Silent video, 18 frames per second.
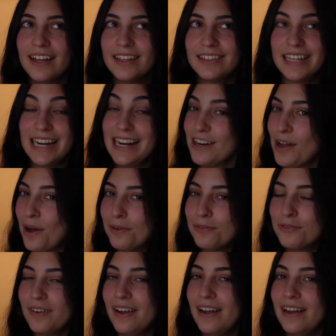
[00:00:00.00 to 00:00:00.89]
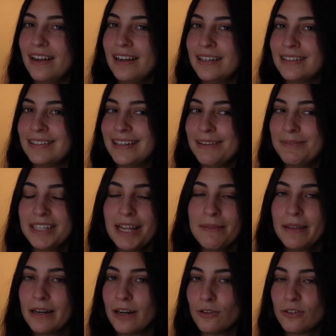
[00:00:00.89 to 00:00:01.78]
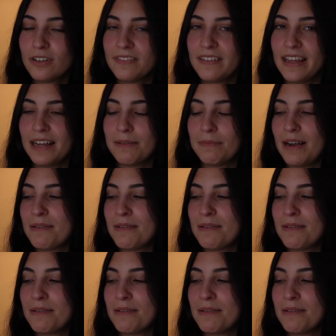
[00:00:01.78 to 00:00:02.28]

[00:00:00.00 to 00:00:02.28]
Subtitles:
that I love. And every time that I look at them,